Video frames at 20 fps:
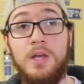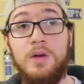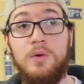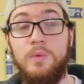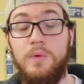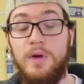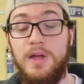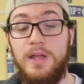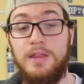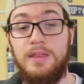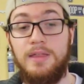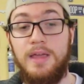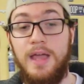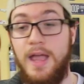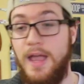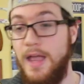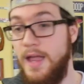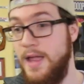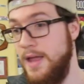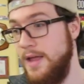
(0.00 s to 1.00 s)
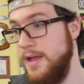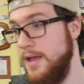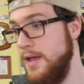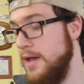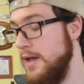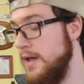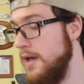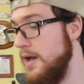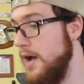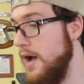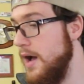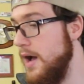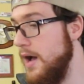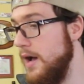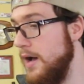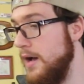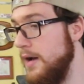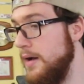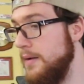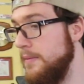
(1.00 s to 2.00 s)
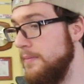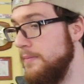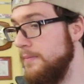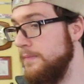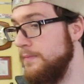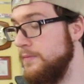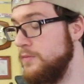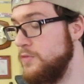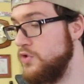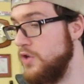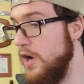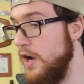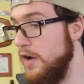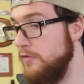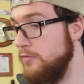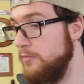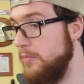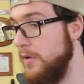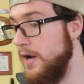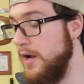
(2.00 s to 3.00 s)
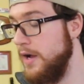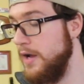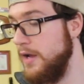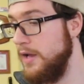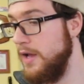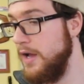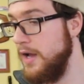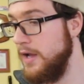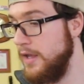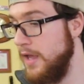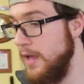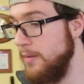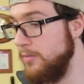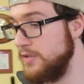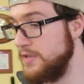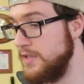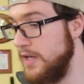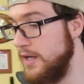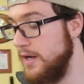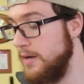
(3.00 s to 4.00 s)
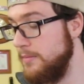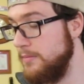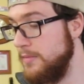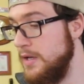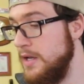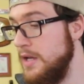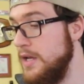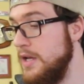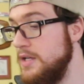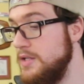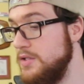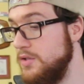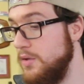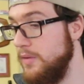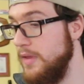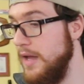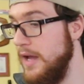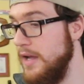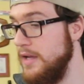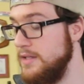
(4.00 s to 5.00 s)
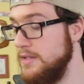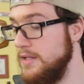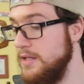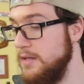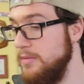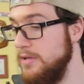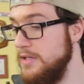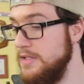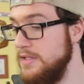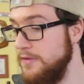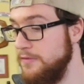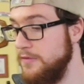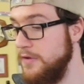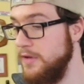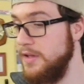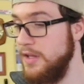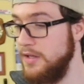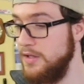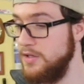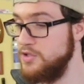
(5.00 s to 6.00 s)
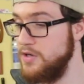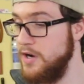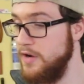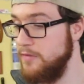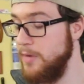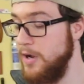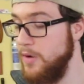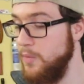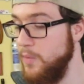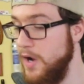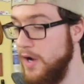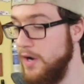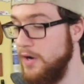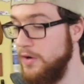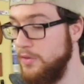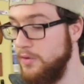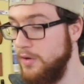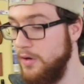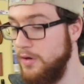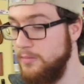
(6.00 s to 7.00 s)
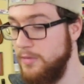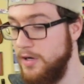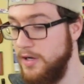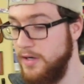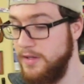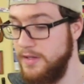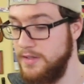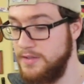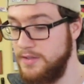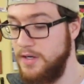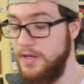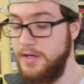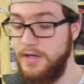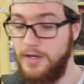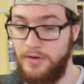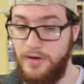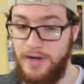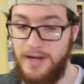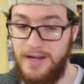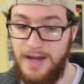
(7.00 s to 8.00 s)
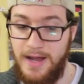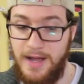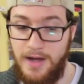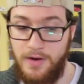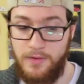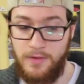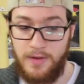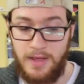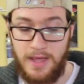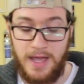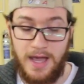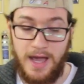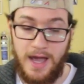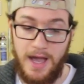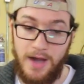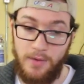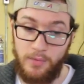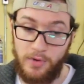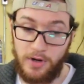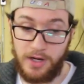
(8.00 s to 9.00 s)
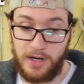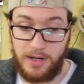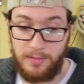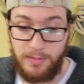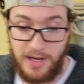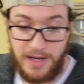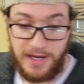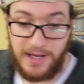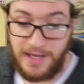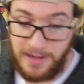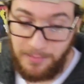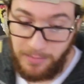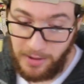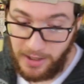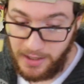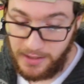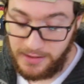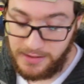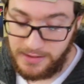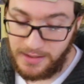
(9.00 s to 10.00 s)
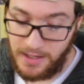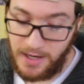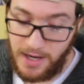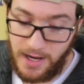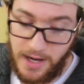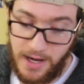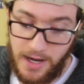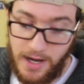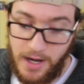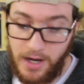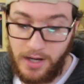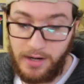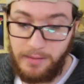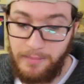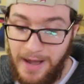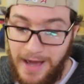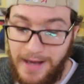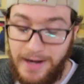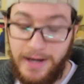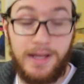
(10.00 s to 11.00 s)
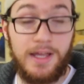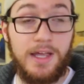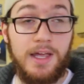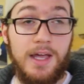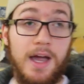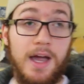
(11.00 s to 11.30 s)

with a drive-by cable setup, so that is going to be different than the drive-by-wire throttle body that's on here right now. We're going to be keeping it automatic,